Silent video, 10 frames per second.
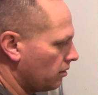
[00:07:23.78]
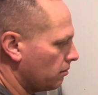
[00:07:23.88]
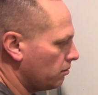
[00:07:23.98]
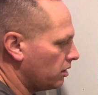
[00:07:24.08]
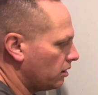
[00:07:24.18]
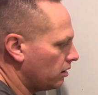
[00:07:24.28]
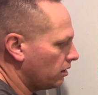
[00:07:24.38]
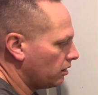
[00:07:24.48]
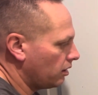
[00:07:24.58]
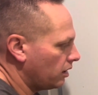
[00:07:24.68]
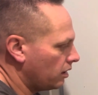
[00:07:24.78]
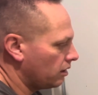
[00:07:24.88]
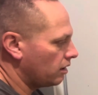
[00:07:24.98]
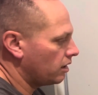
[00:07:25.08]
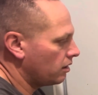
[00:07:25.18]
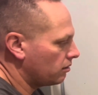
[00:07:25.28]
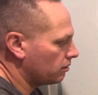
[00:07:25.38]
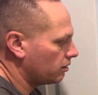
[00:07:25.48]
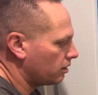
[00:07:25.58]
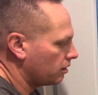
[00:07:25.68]
But yeah,
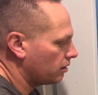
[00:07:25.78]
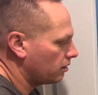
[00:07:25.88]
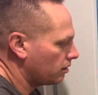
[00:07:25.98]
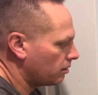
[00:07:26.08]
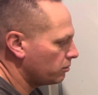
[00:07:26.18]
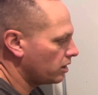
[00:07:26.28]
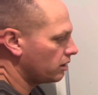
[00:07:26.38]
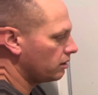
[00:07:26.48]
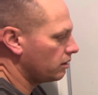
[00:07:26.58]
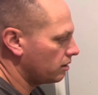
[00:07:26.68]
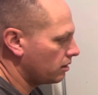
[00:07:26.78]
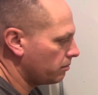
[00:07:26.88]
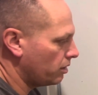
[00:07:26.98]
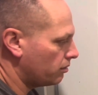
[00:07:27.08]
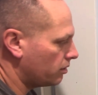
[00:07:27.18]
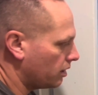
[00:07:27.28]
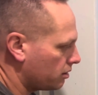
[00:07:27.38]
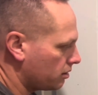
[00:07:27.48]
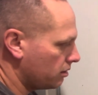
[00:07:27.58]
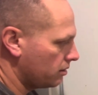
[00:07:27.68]
I'm in a rush.